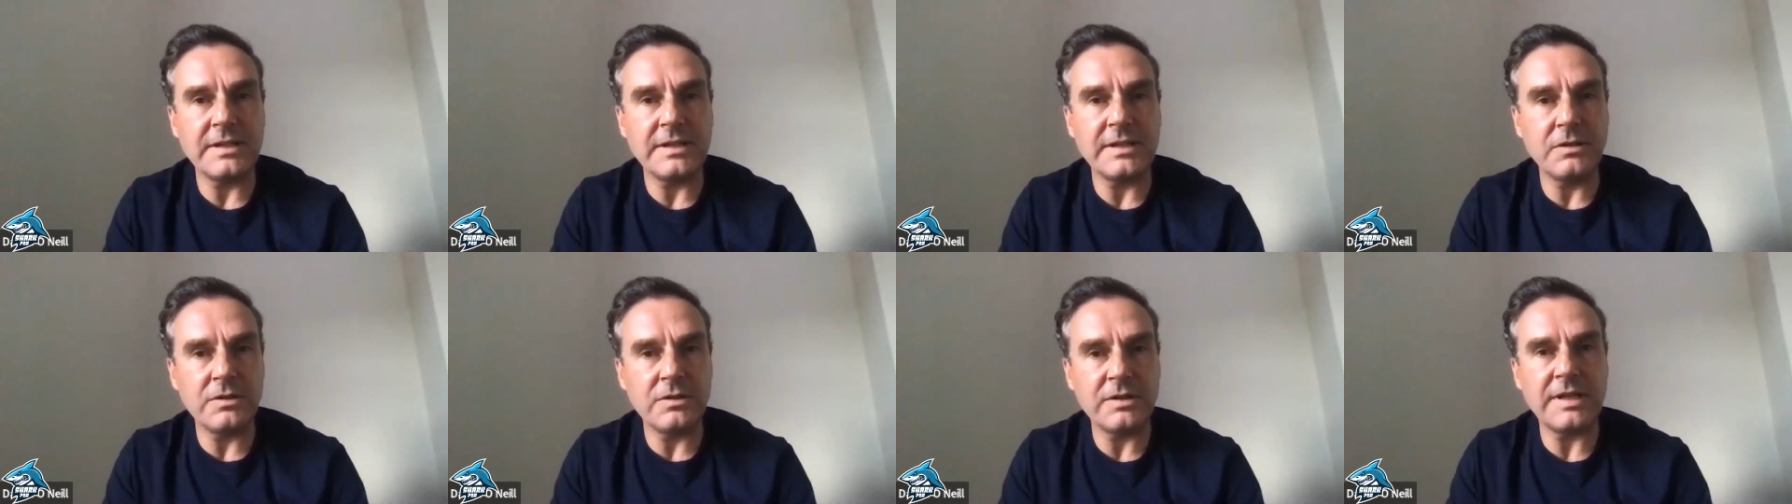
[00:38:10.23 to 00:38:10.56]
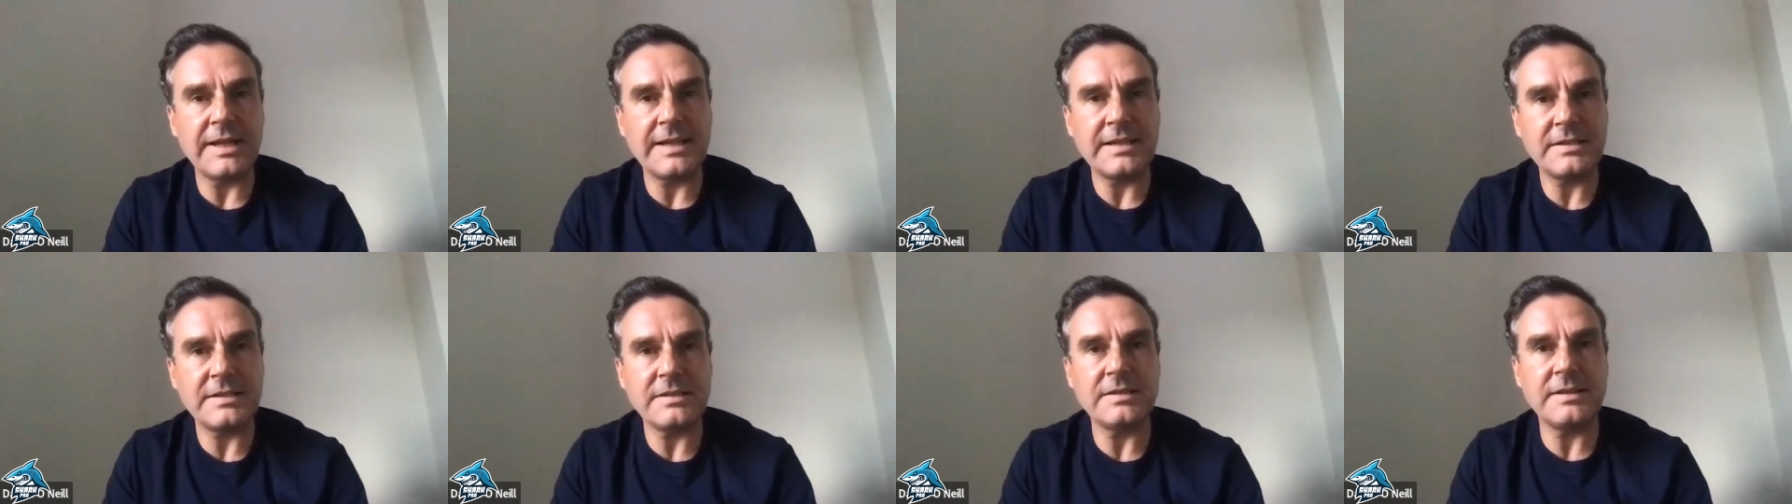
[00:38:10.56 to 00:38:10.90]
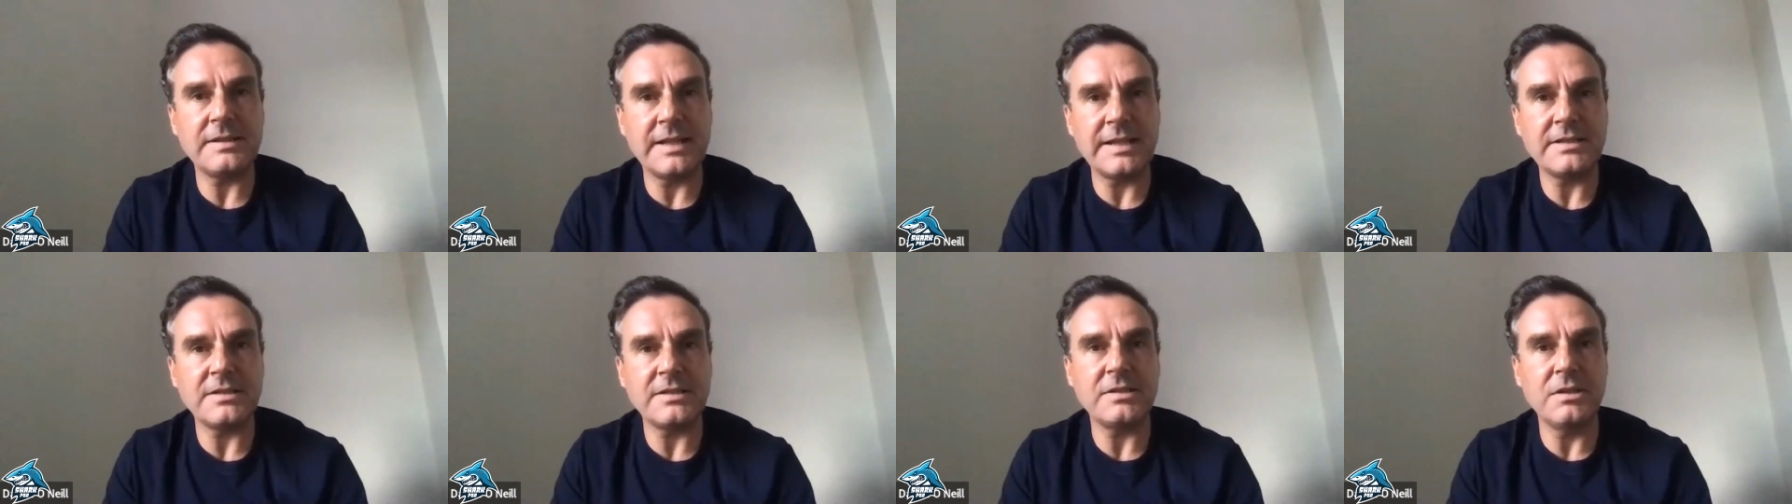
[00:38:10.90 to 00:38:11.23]
look, let's
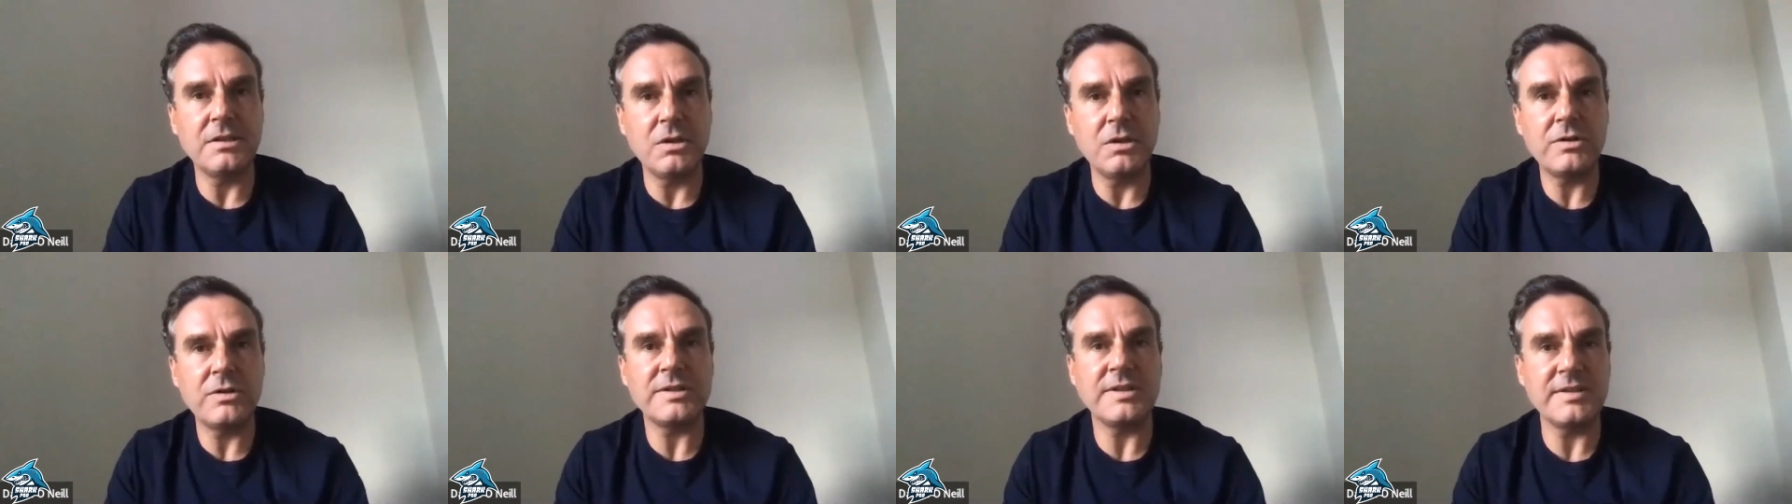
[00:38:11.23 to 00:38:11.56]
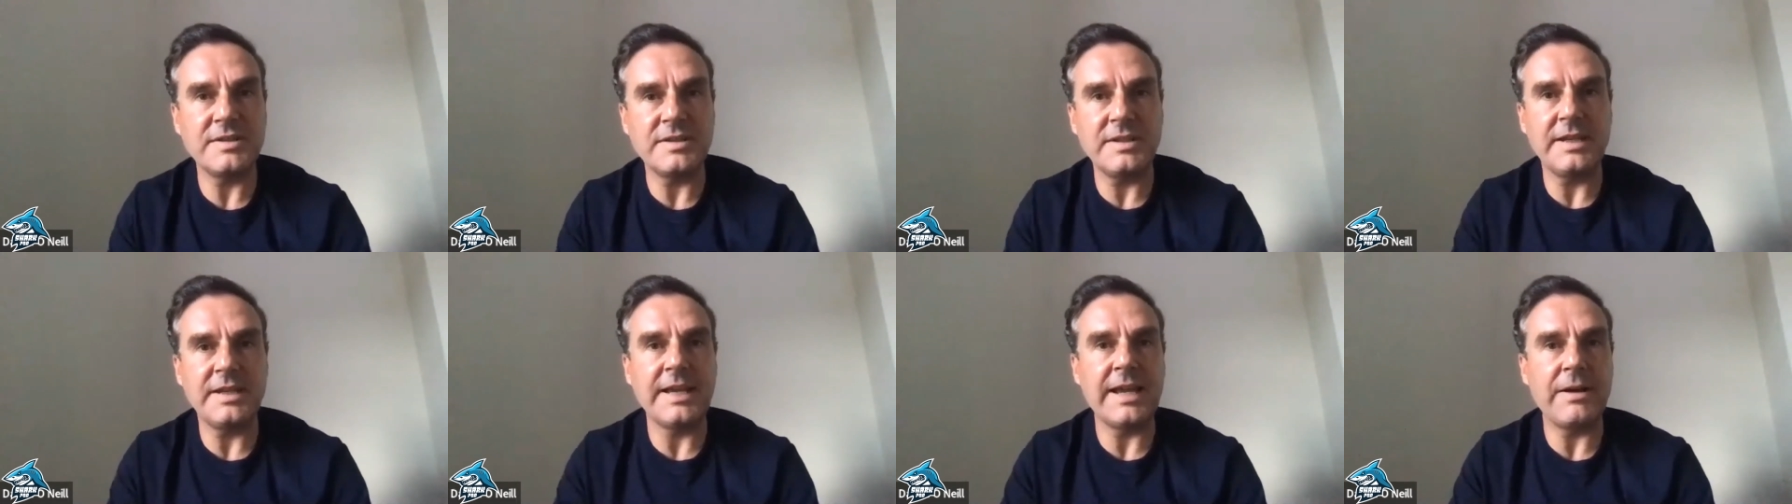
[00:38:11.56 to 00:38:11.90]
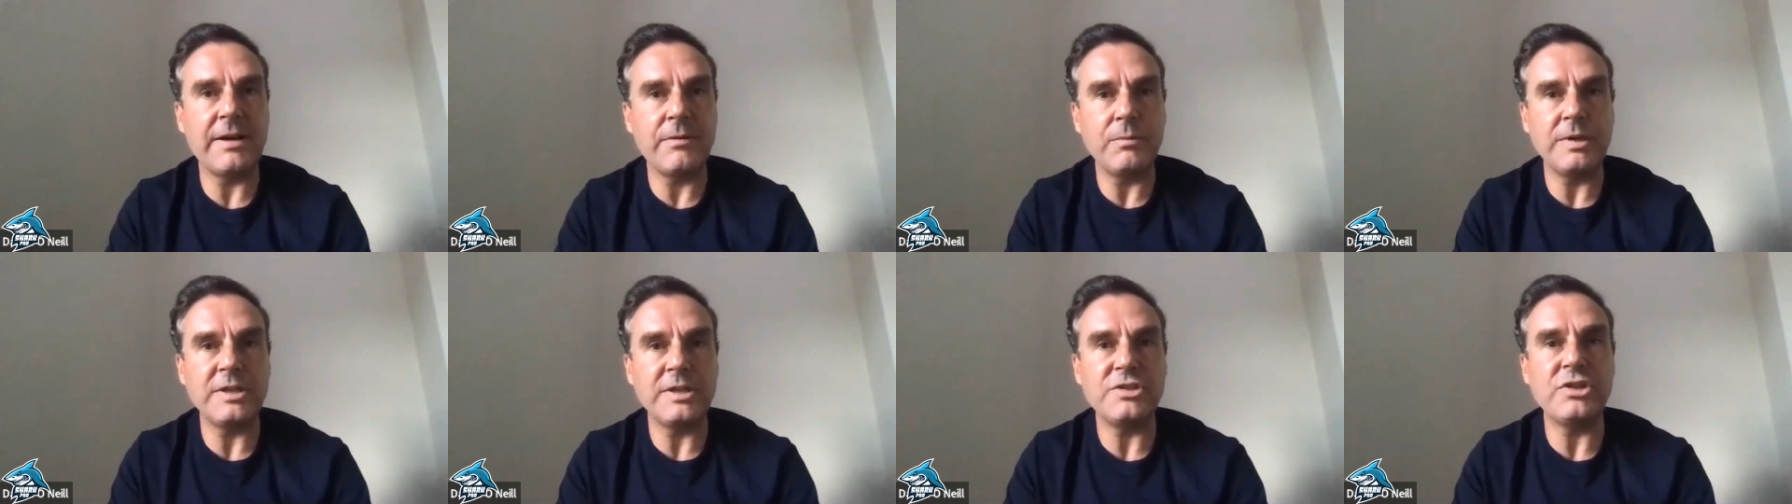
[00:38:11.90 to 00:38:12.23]
let's look to see how we